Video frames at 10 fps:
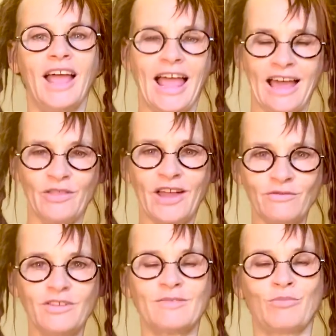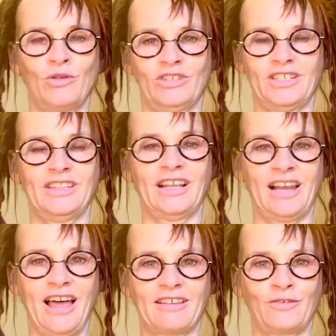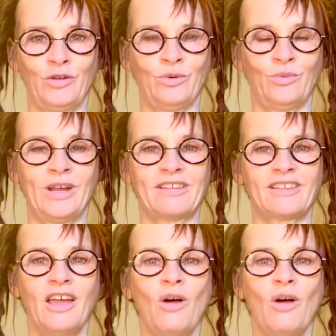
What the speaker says: how they've responded in the last few weeks.